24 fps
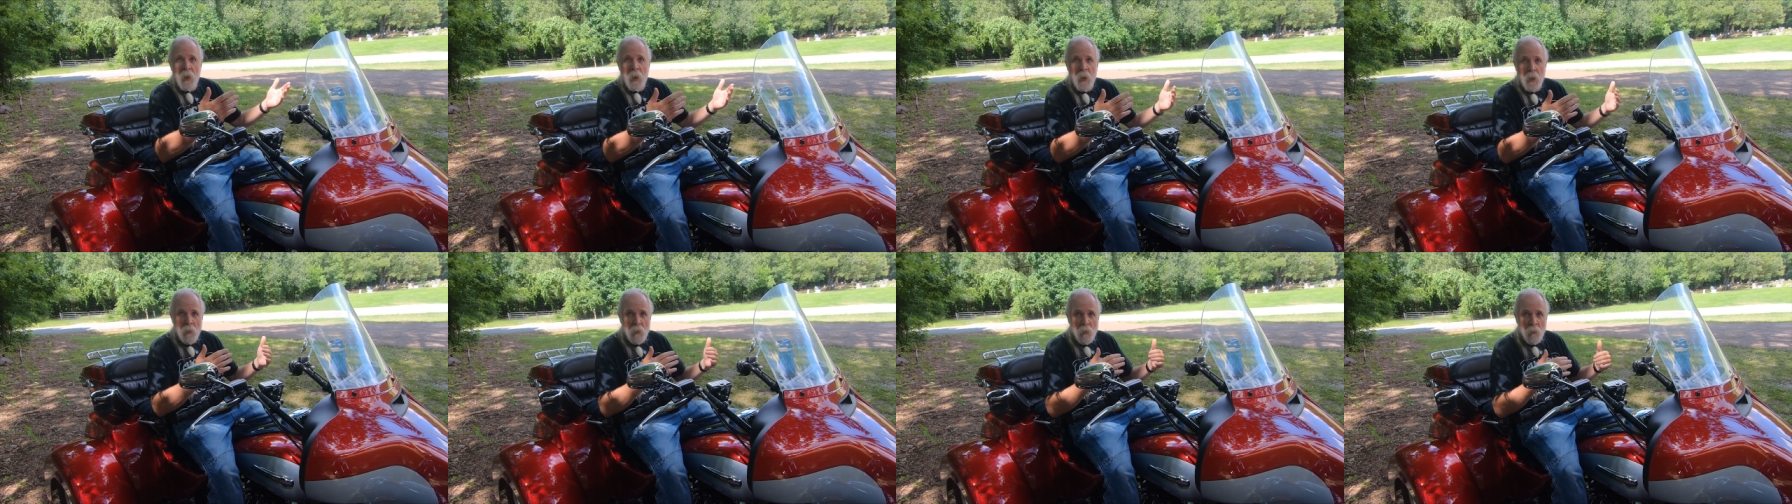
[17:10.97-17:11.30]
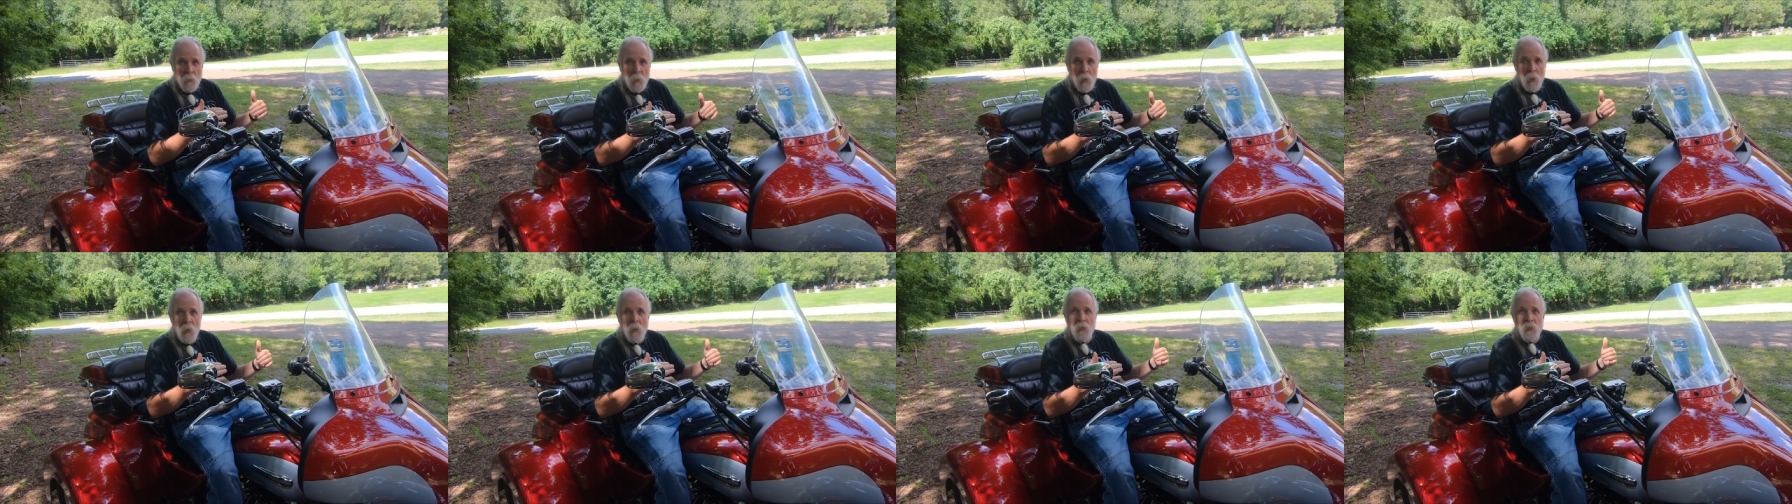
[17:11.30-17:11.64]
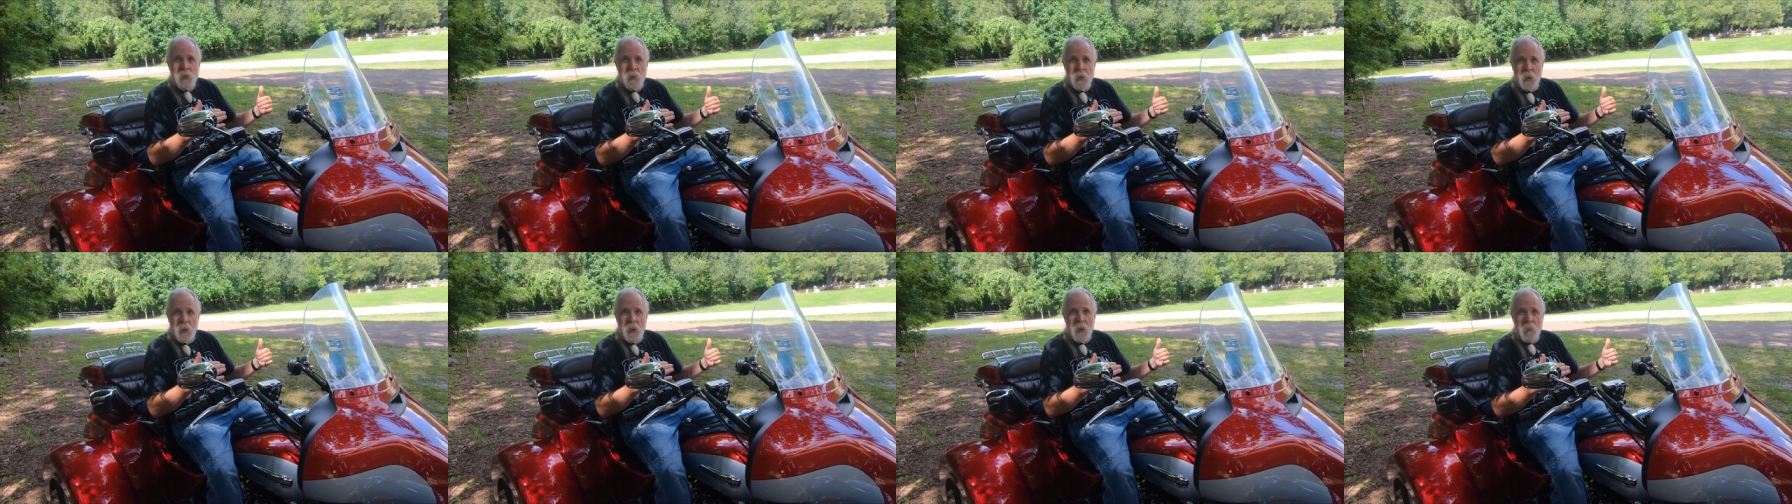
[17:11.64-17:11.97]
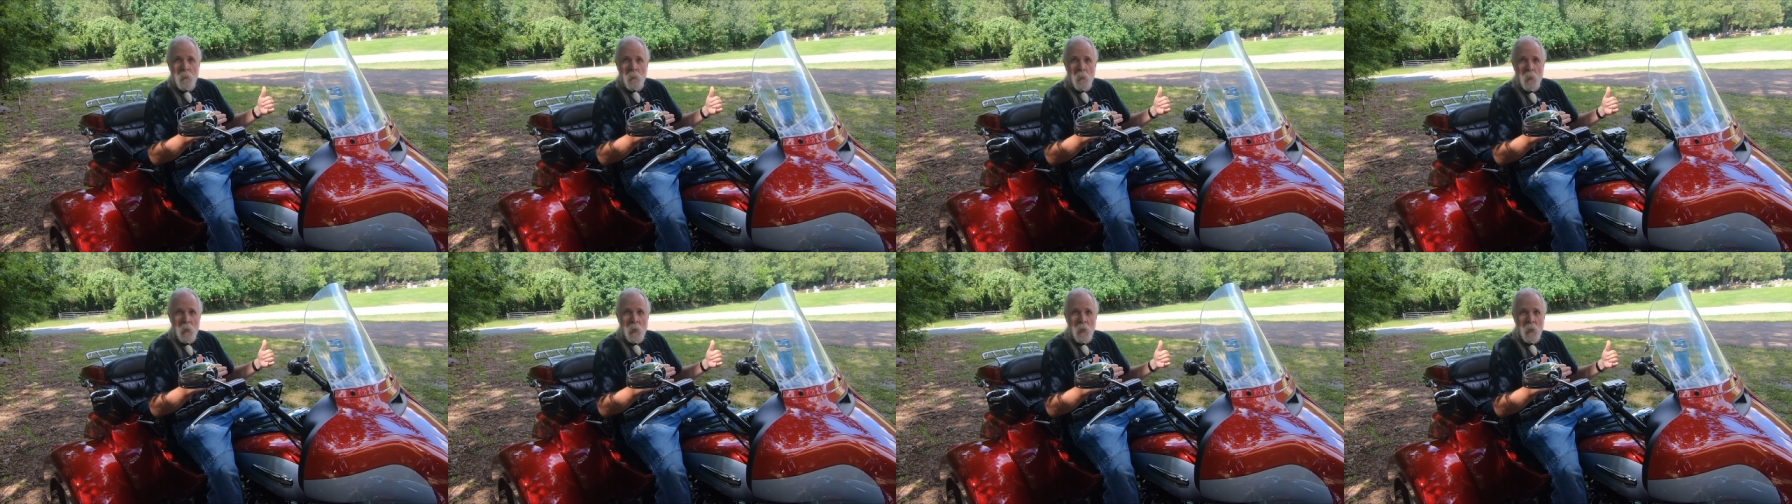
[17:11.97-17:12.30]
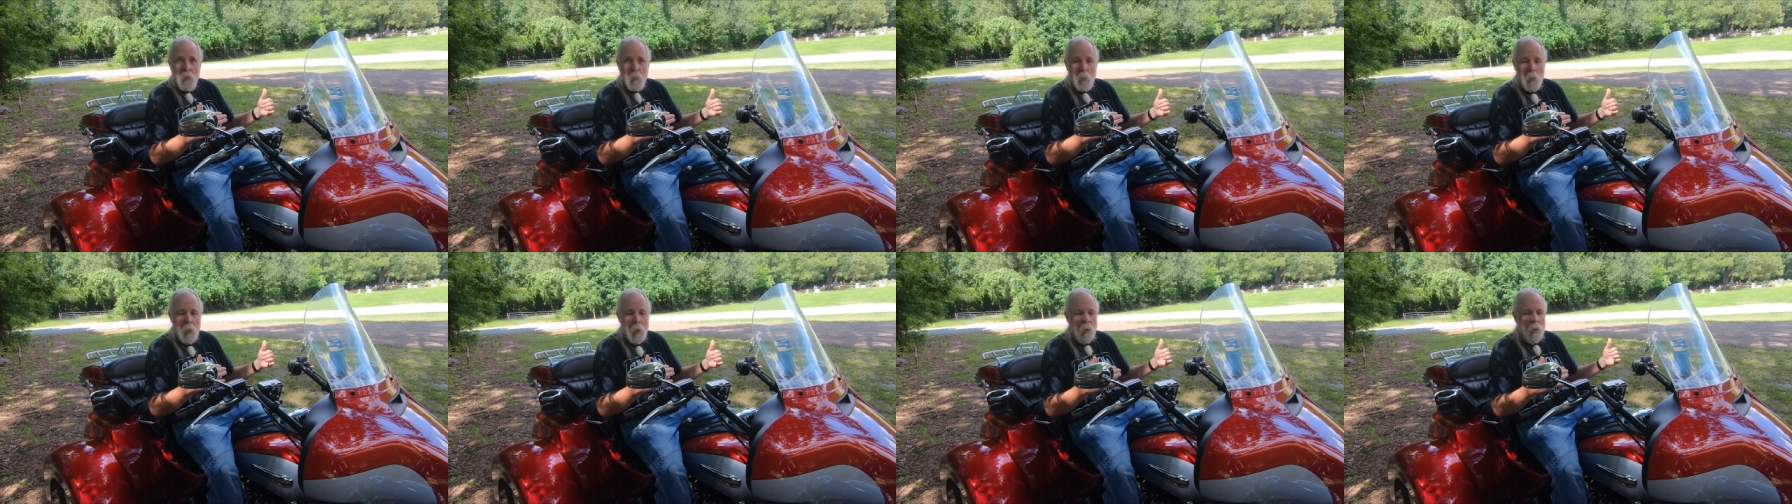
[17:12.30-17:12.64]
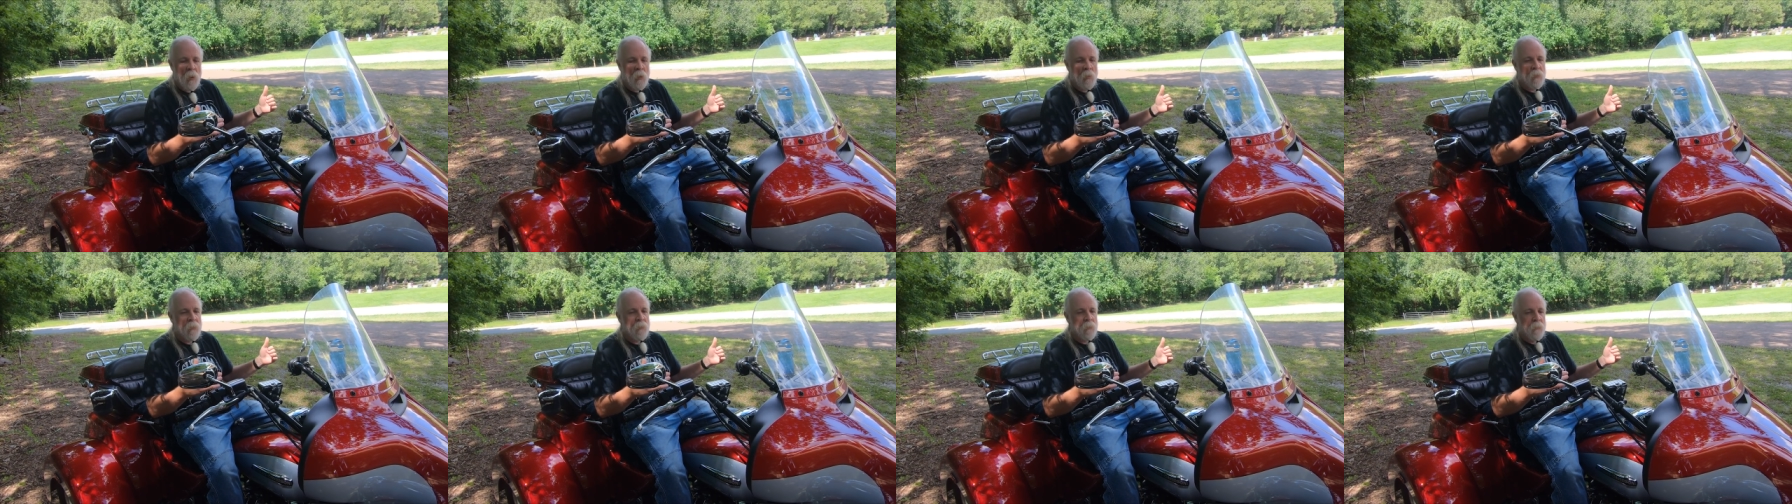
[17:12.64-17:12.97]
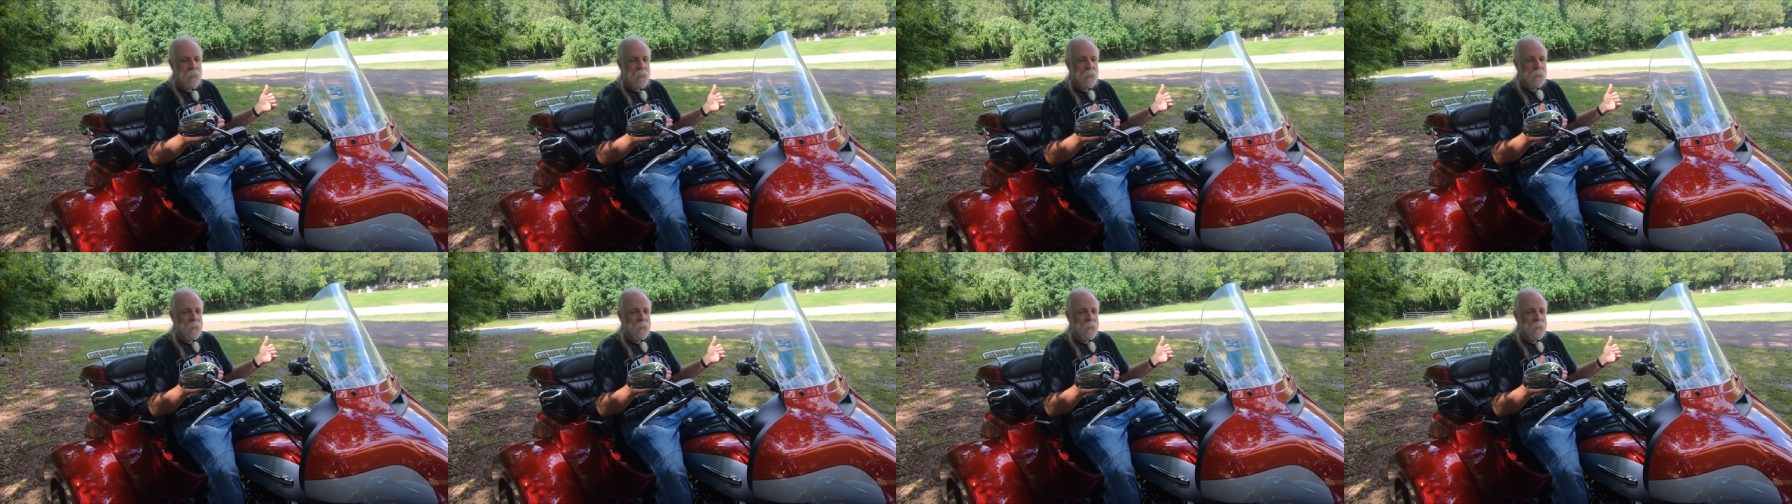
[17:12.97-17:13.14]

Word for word: handlebars to get them where you want,